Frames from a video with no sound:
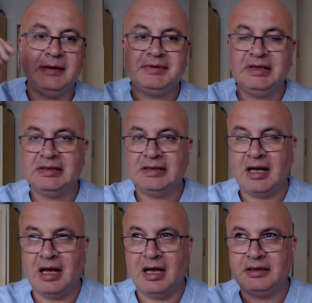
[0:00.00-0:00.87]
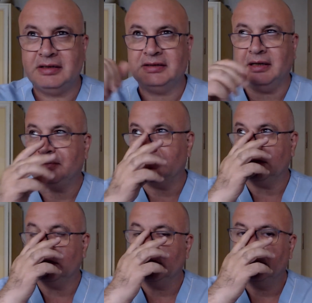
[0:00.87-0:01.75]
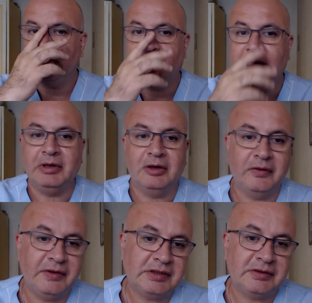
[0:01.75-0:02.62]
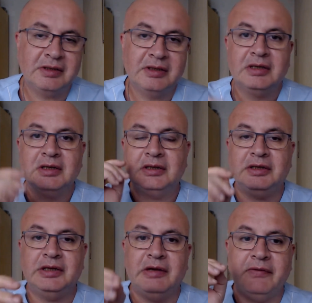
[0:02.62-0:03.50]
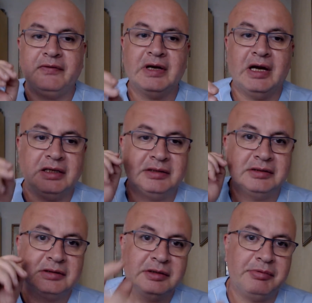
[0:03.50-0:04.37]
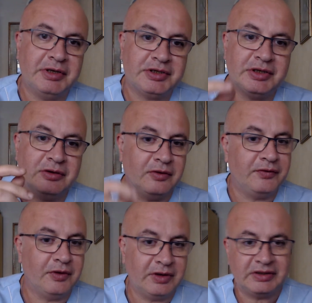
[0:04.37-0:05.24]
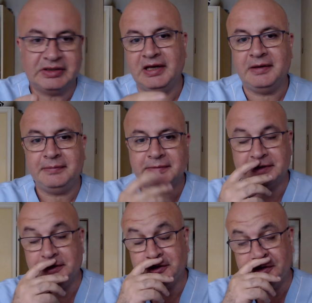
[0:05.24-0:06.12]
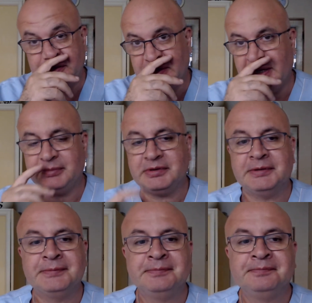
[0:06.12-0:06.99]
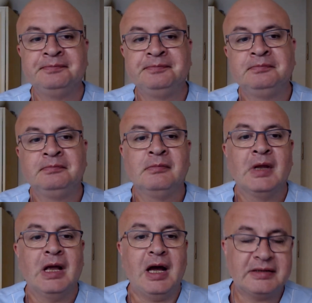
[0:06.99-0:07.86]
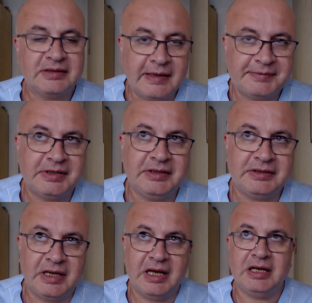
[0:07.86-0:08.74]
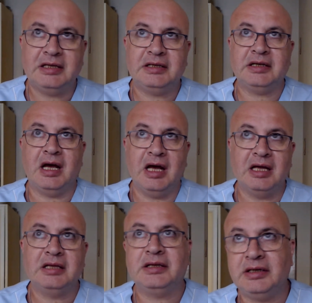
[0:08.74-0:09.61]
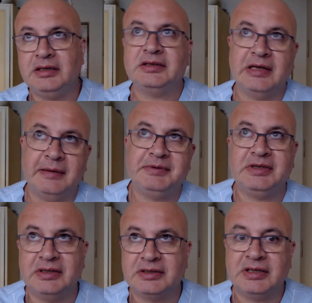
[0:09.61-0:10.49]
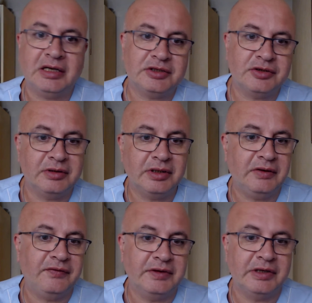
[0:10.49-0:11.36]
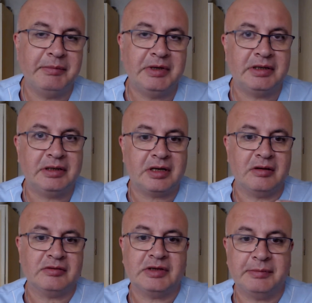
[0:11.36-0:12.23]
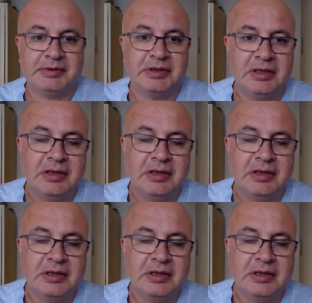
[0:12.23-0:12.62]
Sepsis, antisepsis. My beloveds, today we've got question of your exam, surgery exam, asepsis and antisepsis, actually fundamental concepts